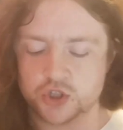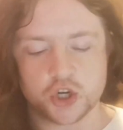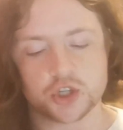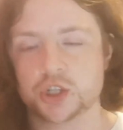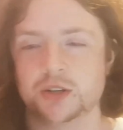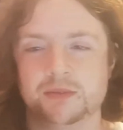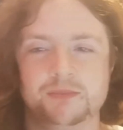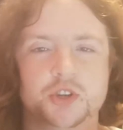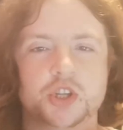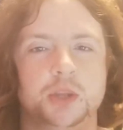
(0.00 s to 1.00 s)
just
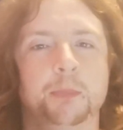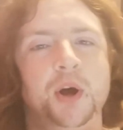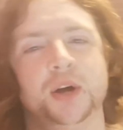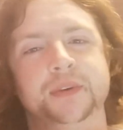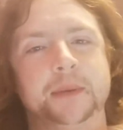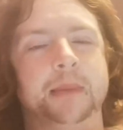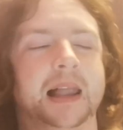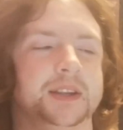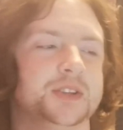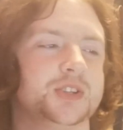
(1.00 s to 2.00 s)
the perfect
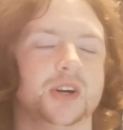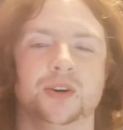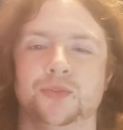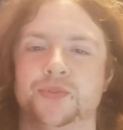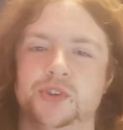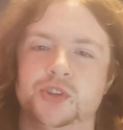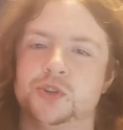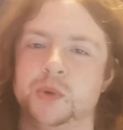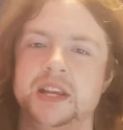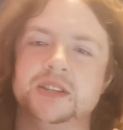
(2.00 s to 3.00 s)
balance of
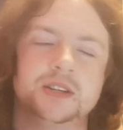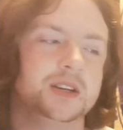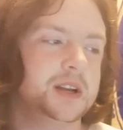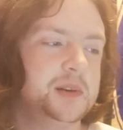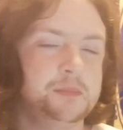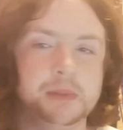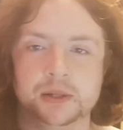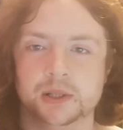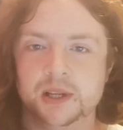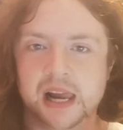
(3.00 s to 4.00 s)
sweet,
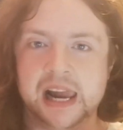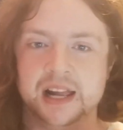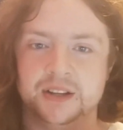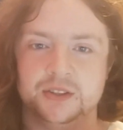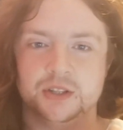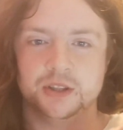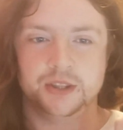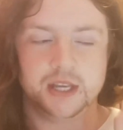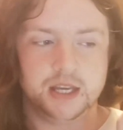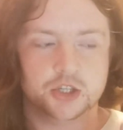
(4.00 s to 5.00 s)
milk and
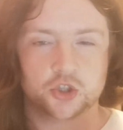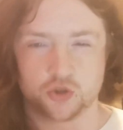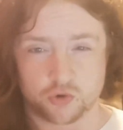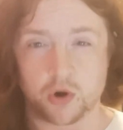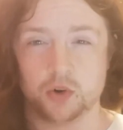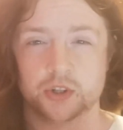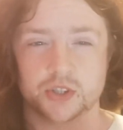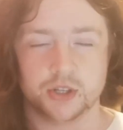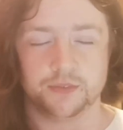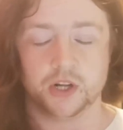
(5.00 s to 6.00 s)
the
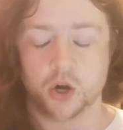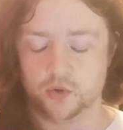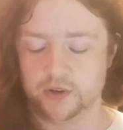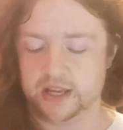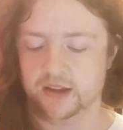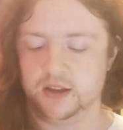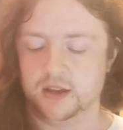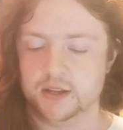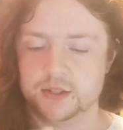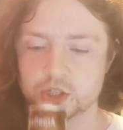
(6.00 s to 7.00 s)
strongness of the coffee.
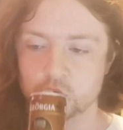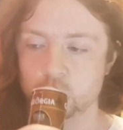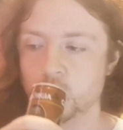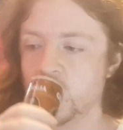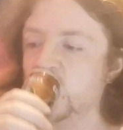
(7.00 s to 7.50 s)
So